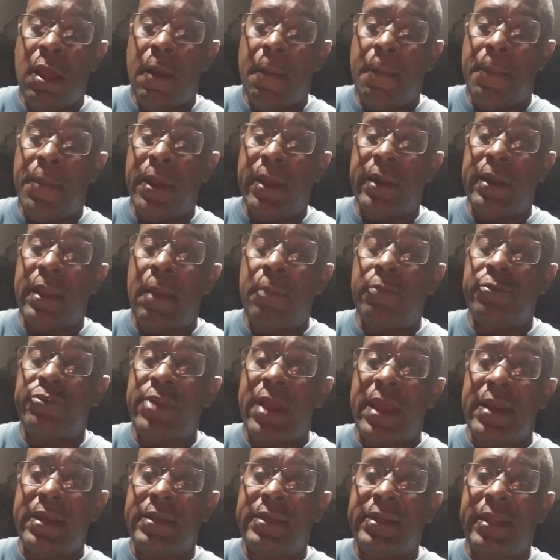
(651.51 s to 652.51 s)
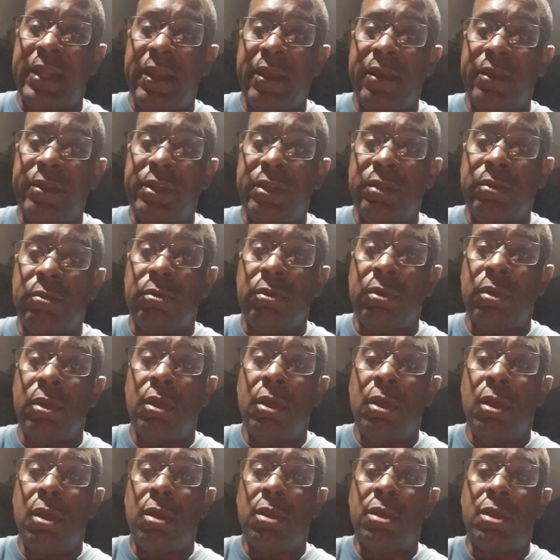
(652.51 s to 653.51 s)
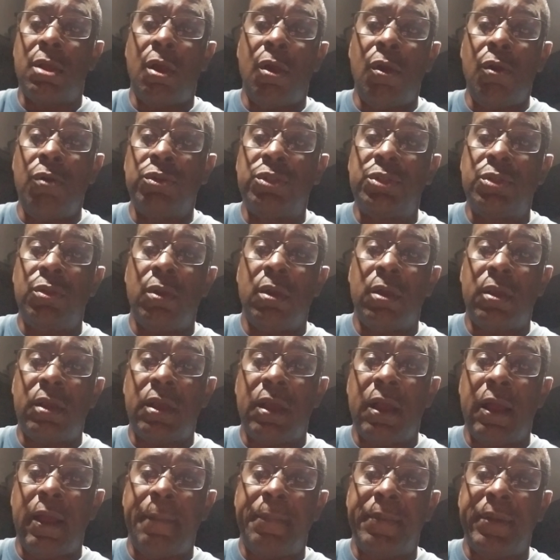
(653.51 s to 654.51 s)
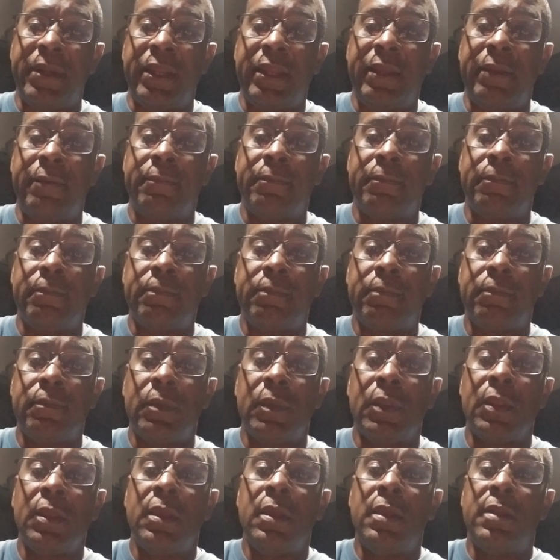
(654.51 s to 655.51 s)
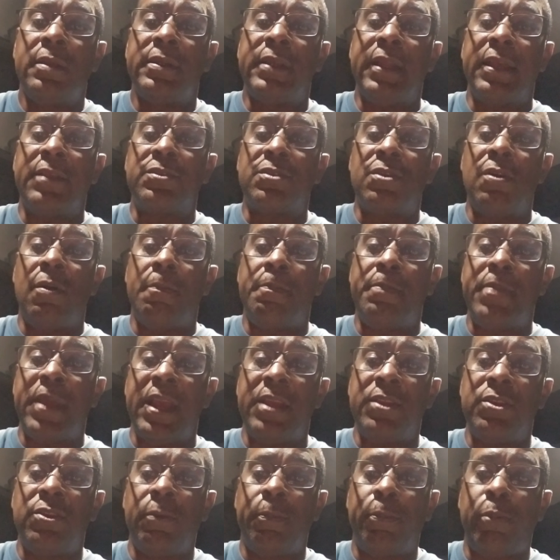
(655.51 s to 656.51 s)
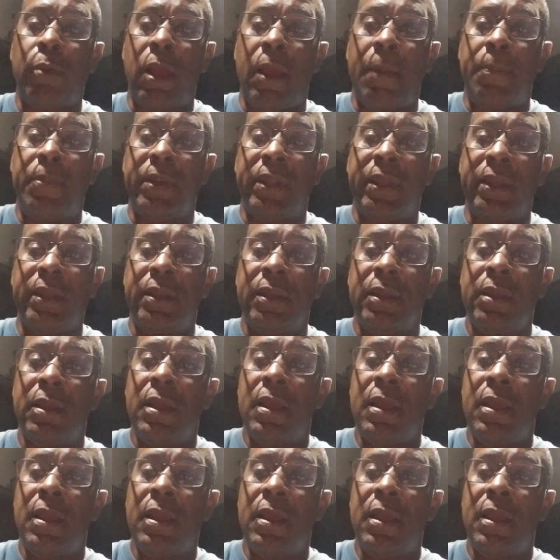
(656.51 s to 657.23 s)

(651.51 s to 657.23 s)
but I'm trying to tell you, go to a company that's going to pay you properly.